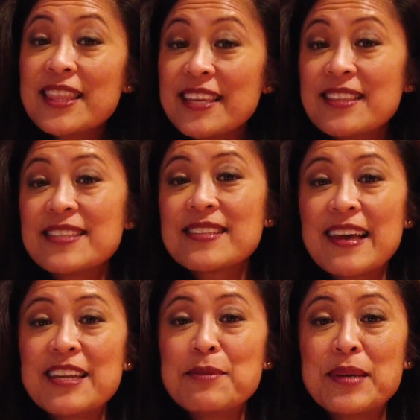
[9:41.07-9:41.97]
lead
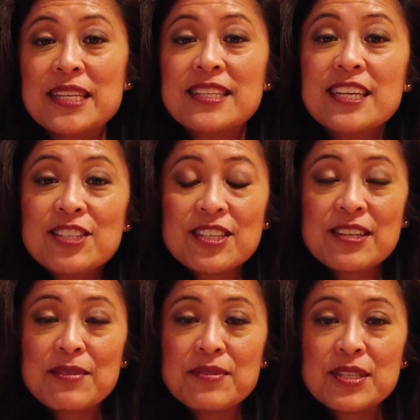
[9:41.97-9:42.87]
this guided
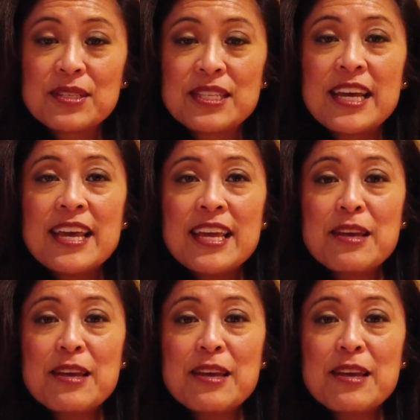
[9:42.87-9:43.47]
meditation of just